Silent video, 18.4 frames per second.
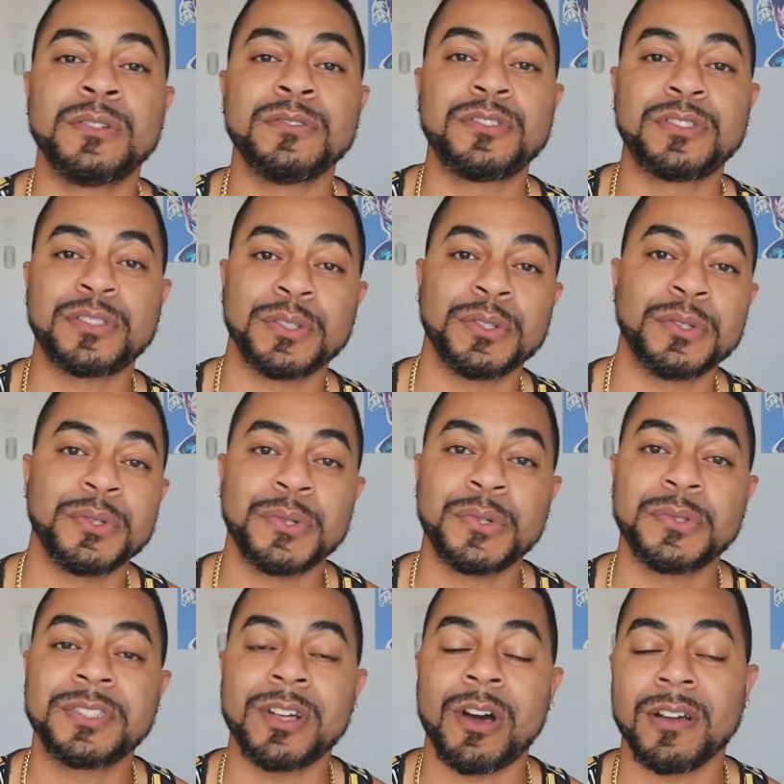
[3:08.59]
oh
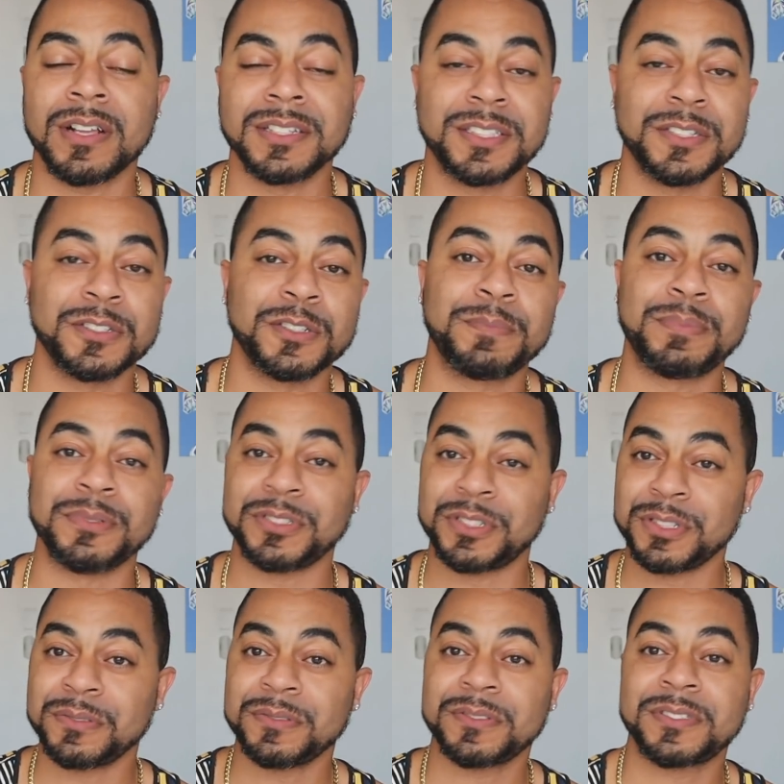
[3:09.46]
two talking to the
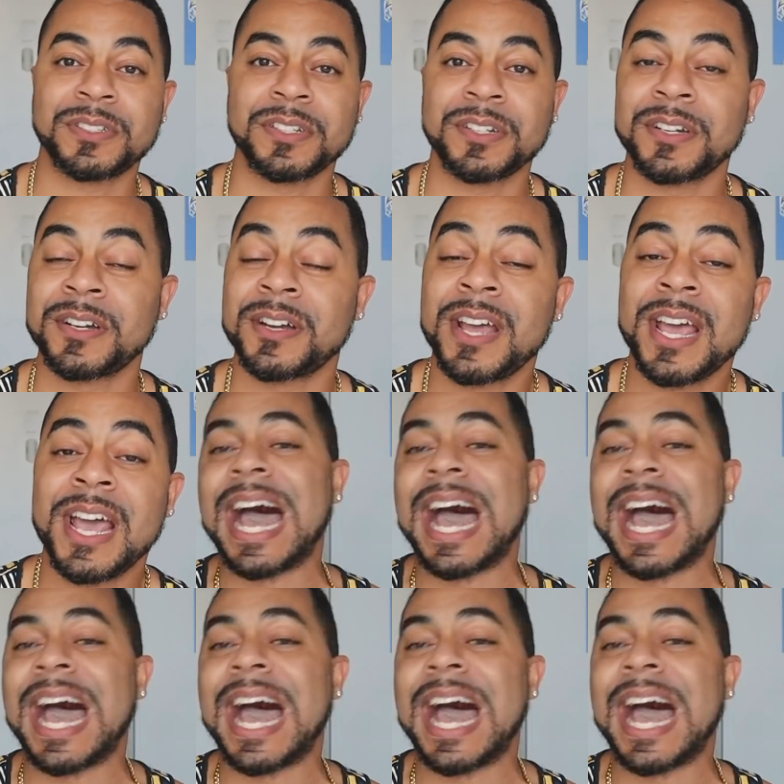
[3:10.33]
producer.